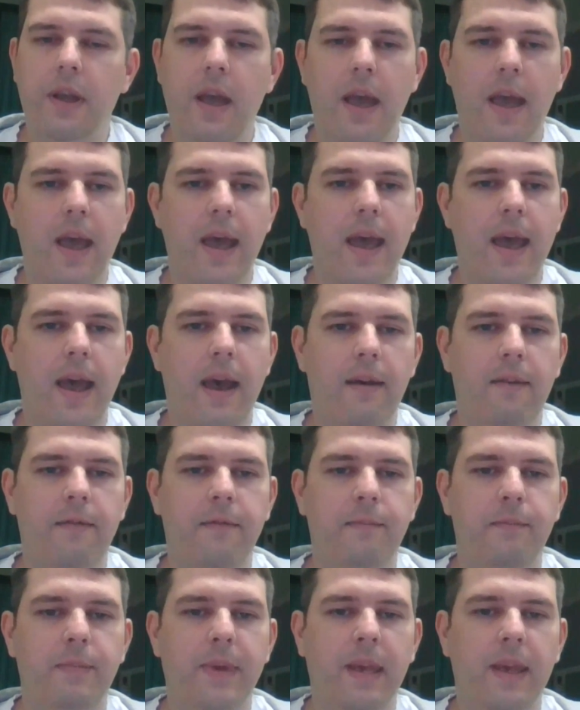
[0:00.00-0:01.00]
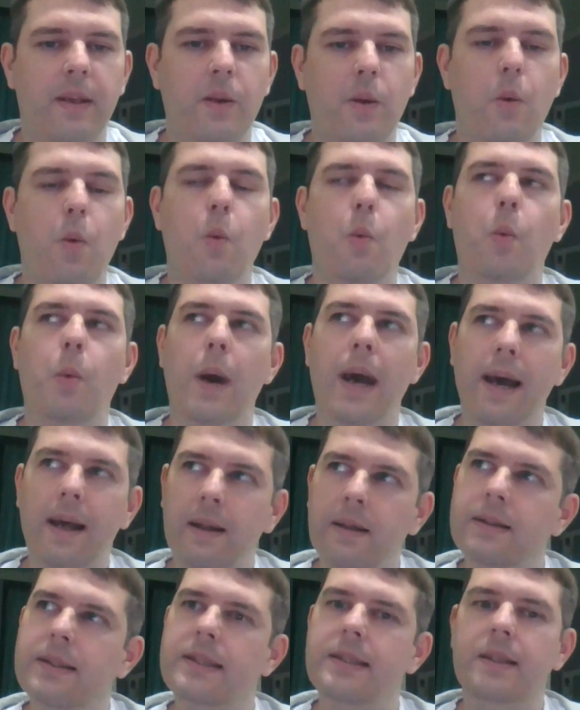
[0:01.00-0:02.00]
have been well
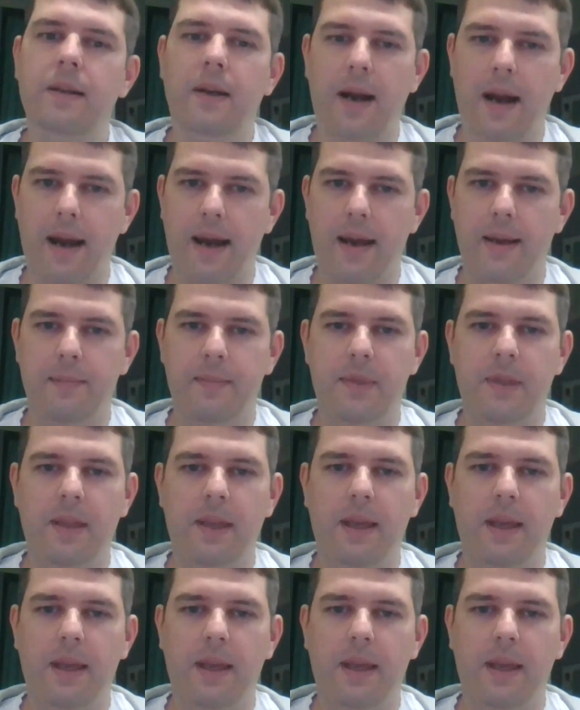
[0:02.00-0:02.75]
described